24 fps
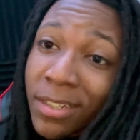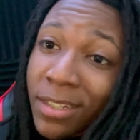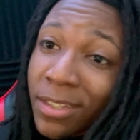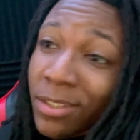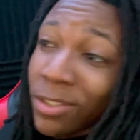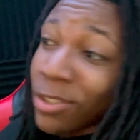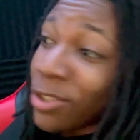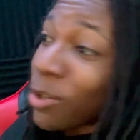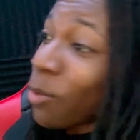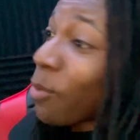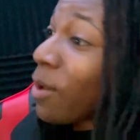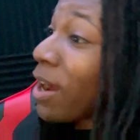
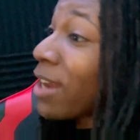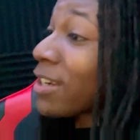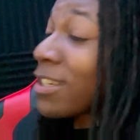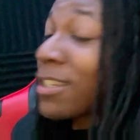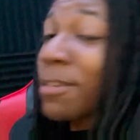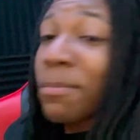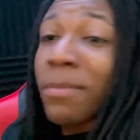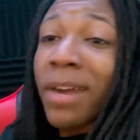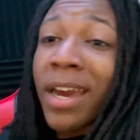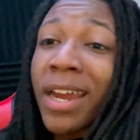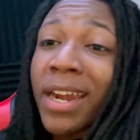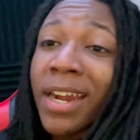You can watch
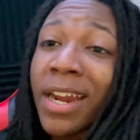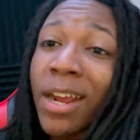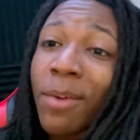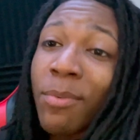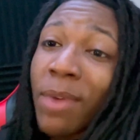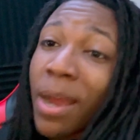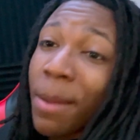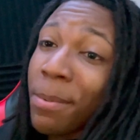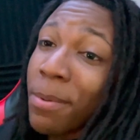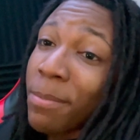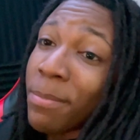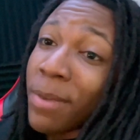somebody that
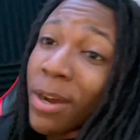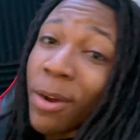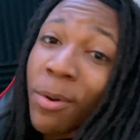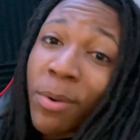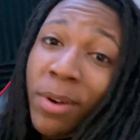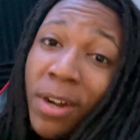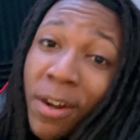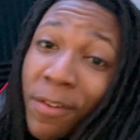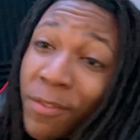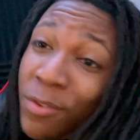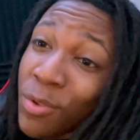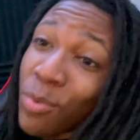rap about
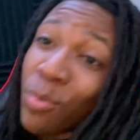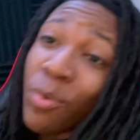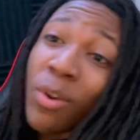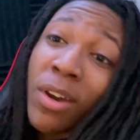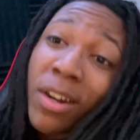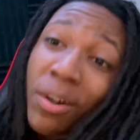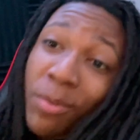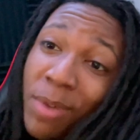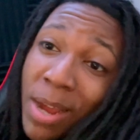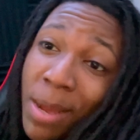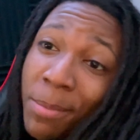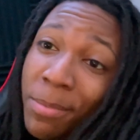whatever you want
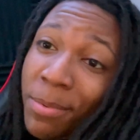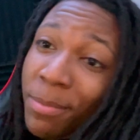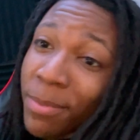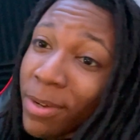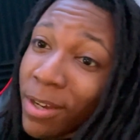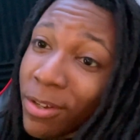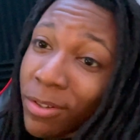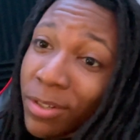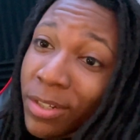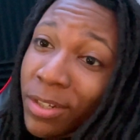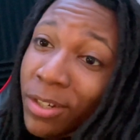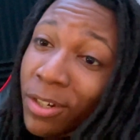to rap
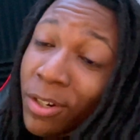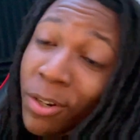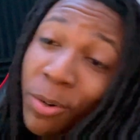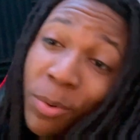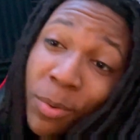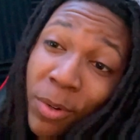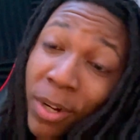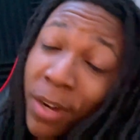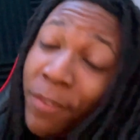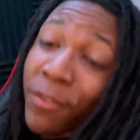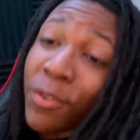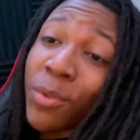about or
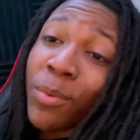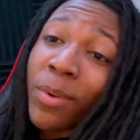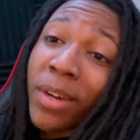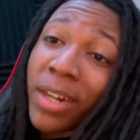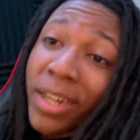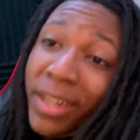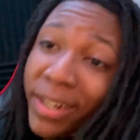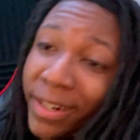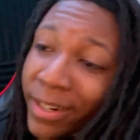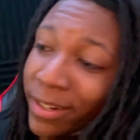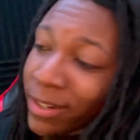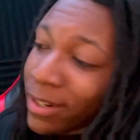whatever you want to
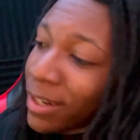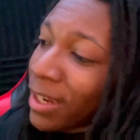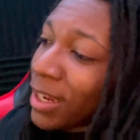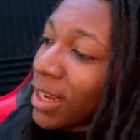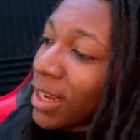hear.